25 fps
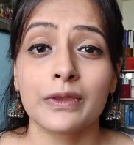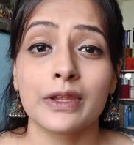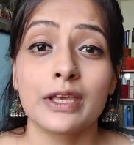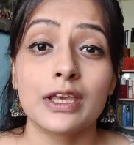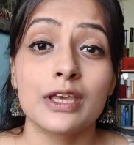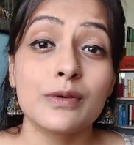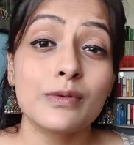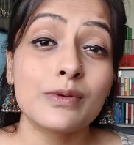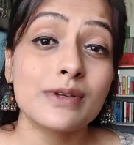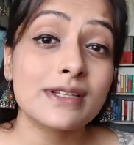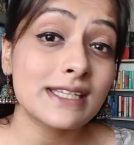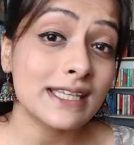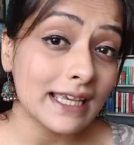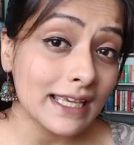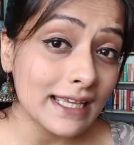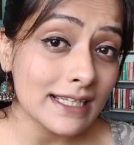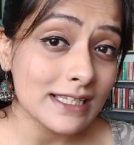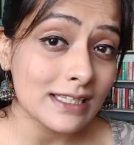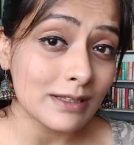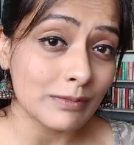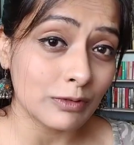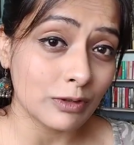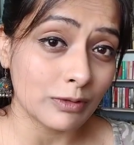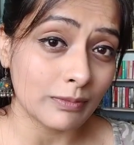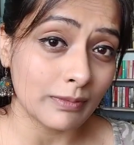He was
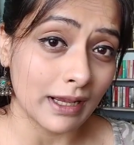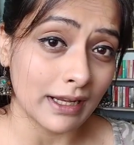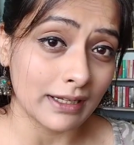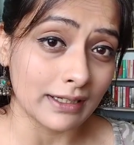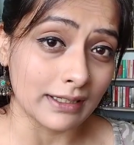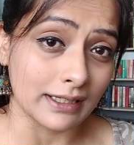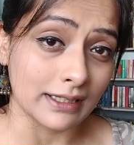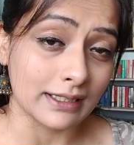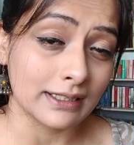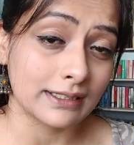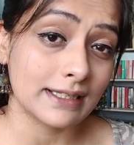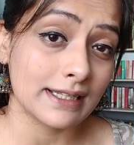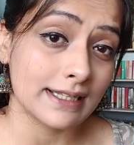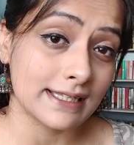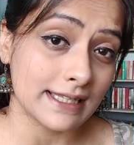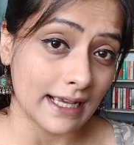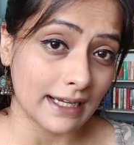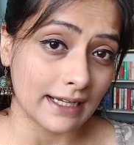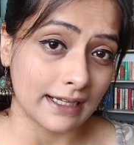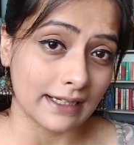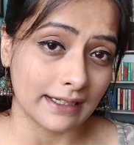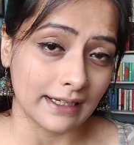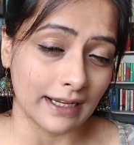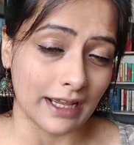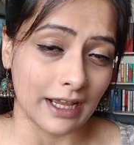asymptomatic the
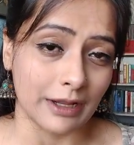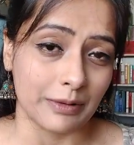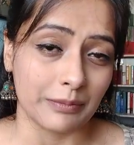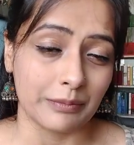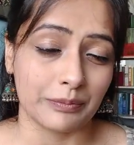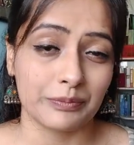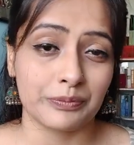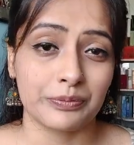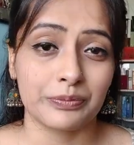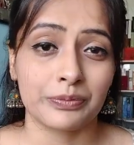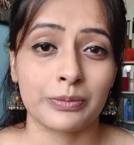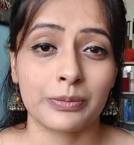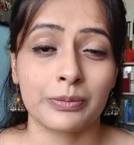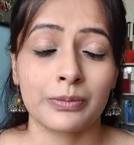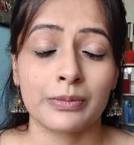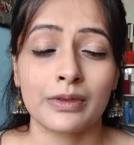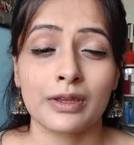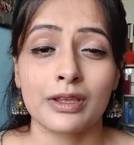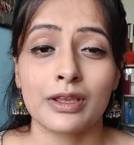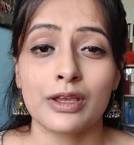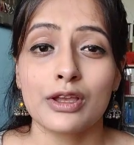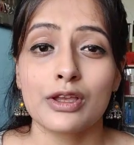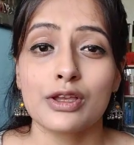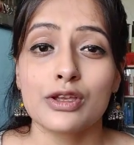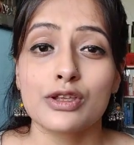second time.
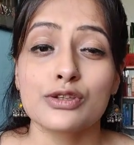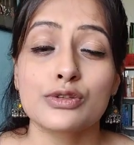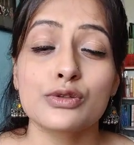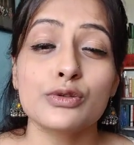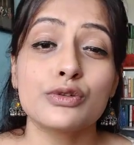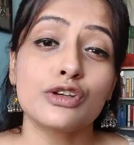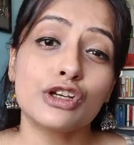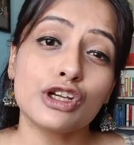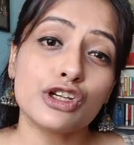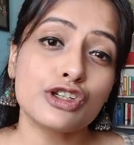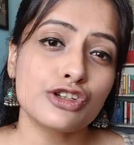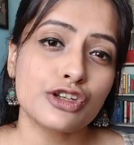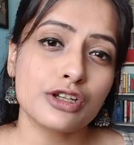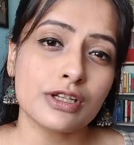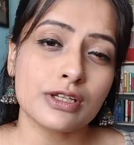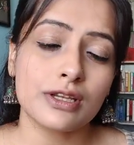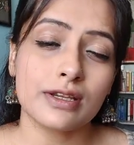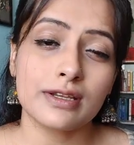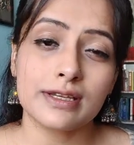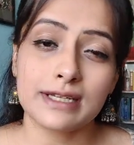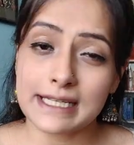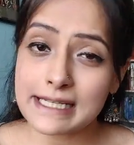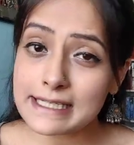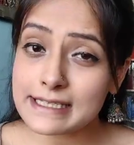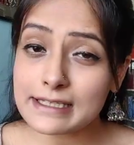So
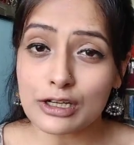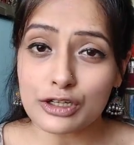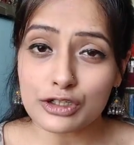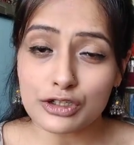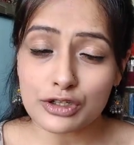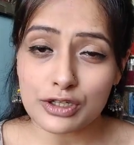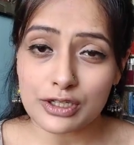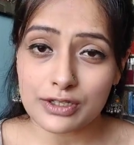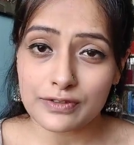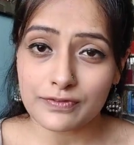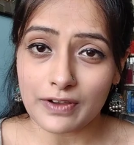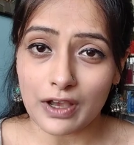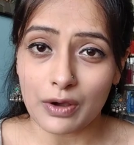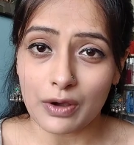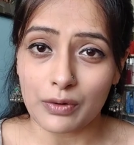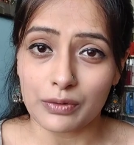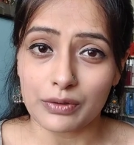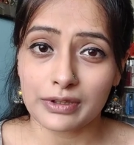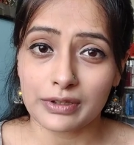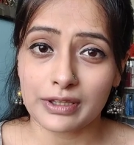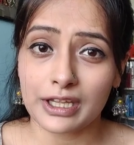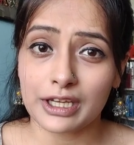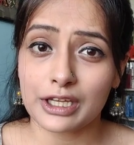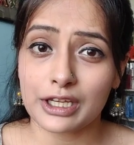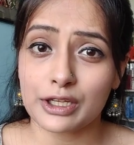researchers
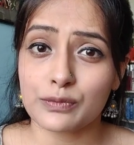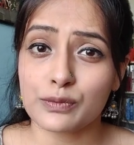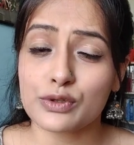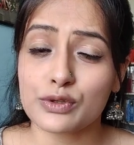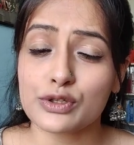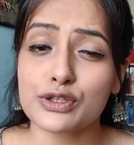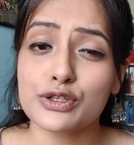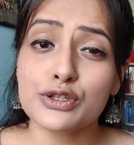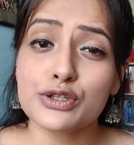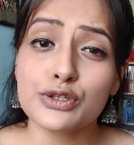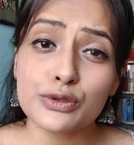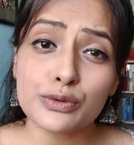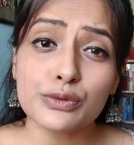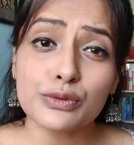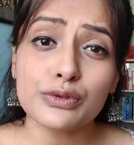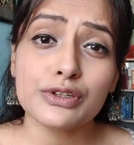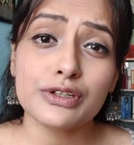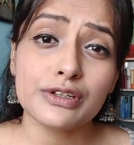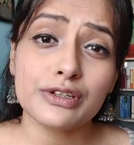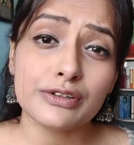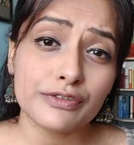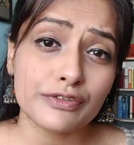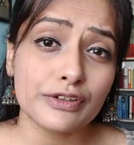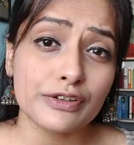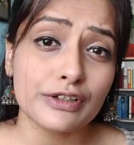found that it was 2
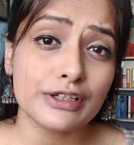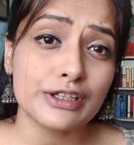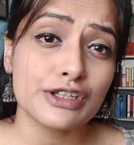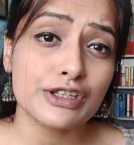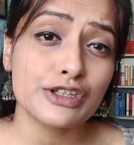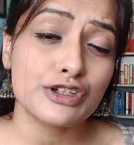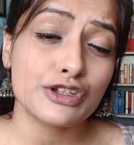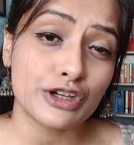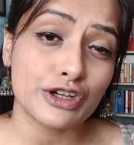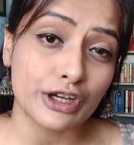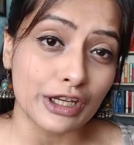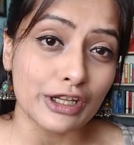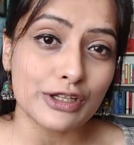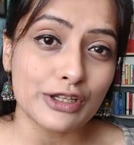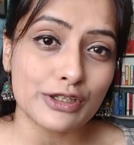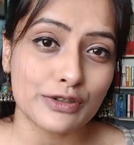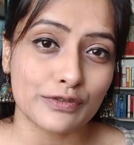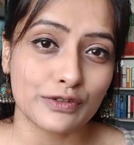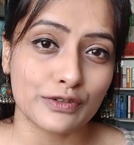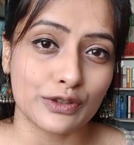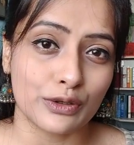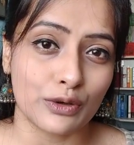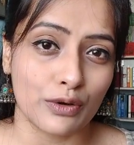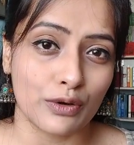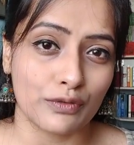different strains
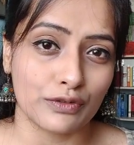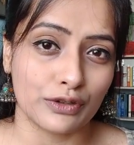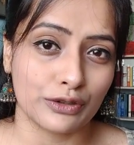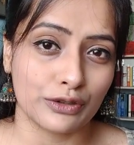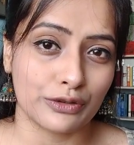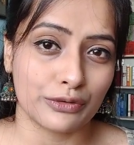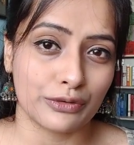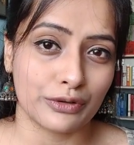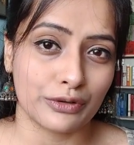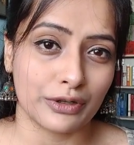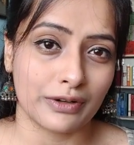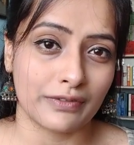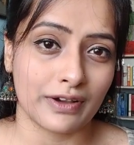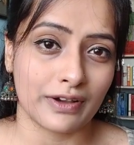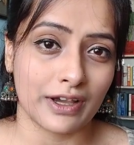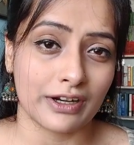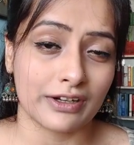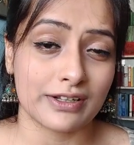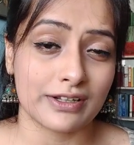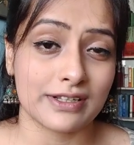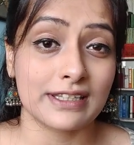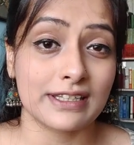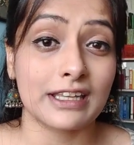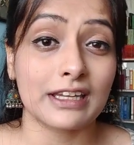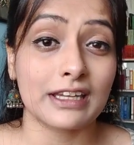of the novel
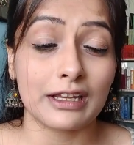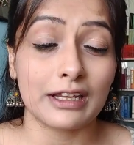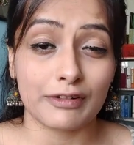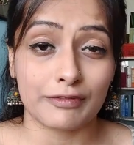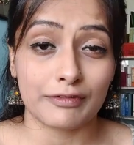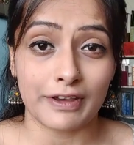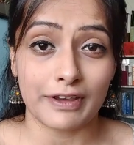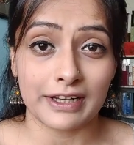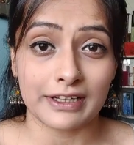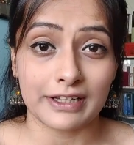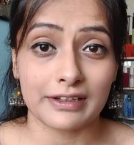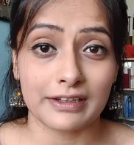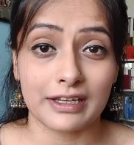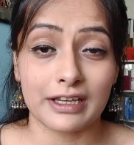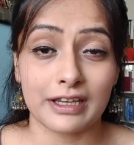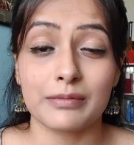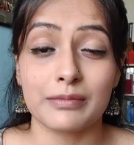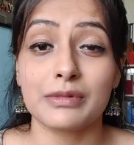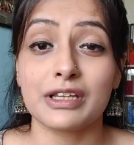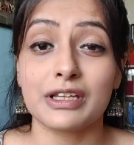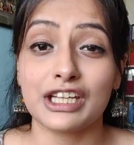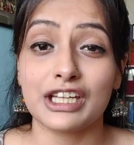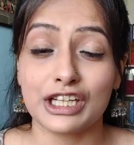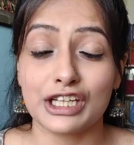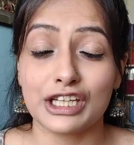coronavirus that infected
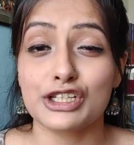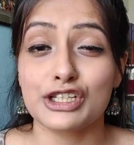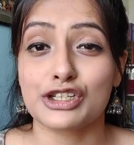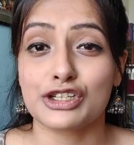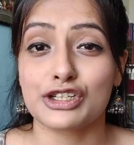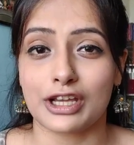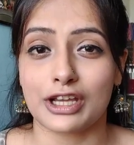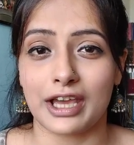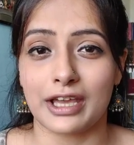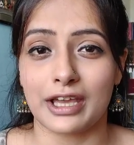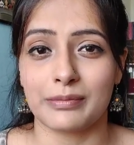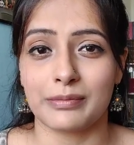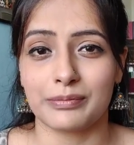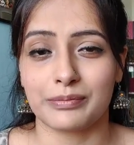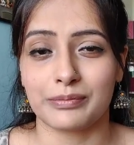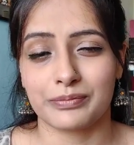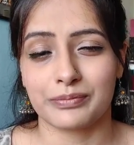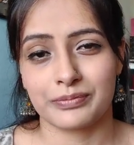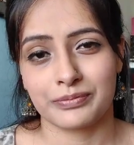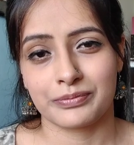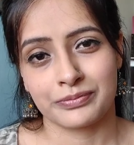him each time.